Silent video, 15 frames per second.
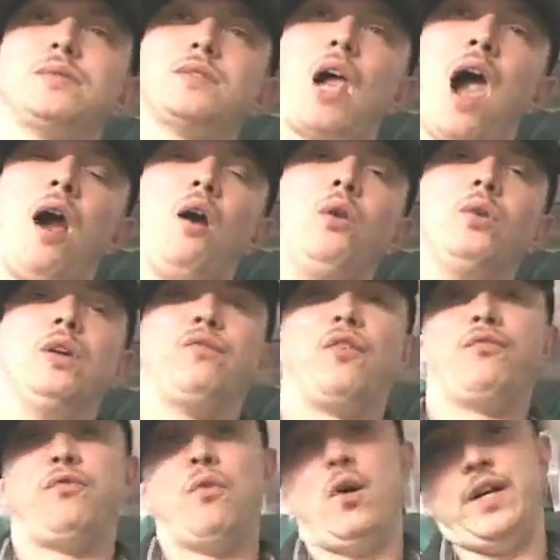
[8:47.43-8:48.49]
I owned it for
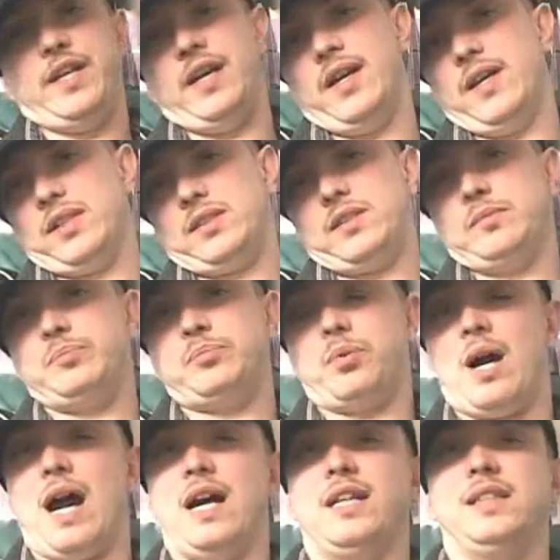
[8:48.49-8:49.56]
4 years
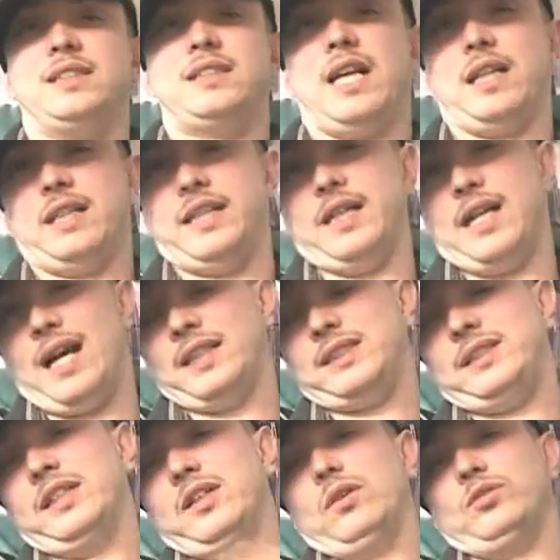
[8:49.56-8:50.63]
prior to selling it. I
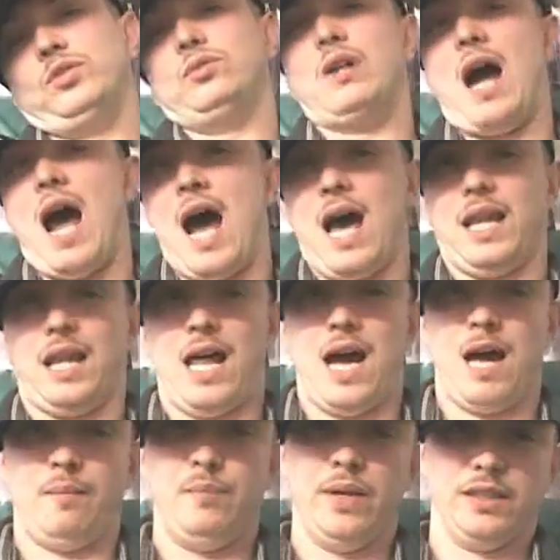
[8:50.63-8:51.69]
still do the
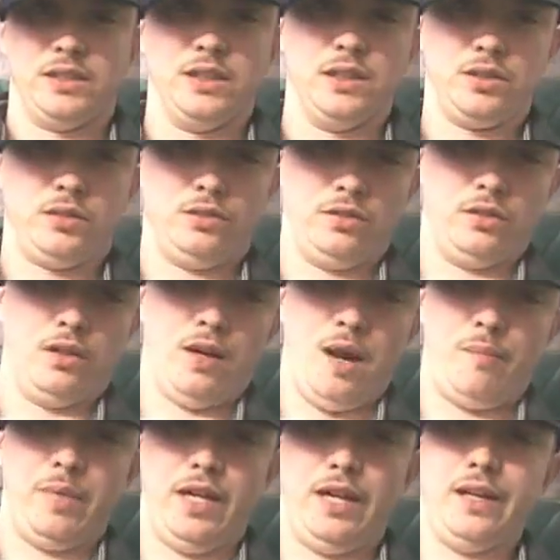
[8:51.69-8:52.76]
online business, you know what I
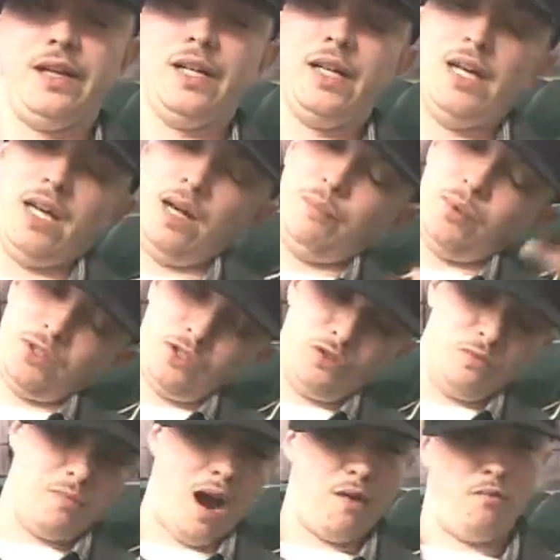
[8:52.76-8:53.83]
mean, and
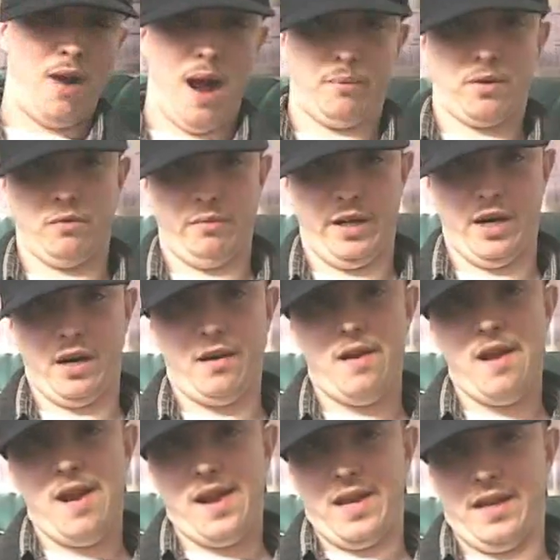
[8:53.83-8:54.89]
pursue my rap career
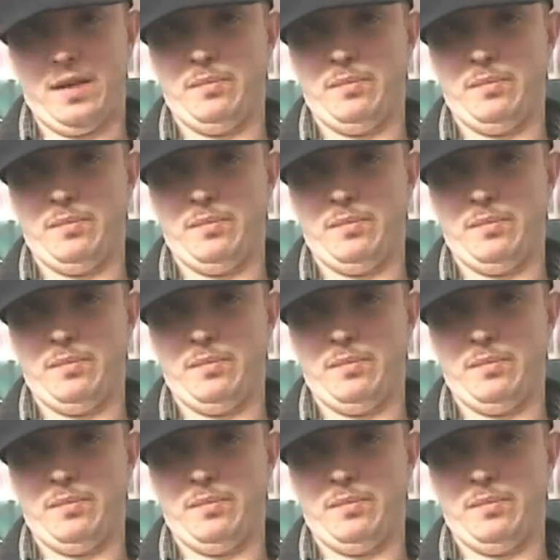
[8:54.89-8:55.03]
in the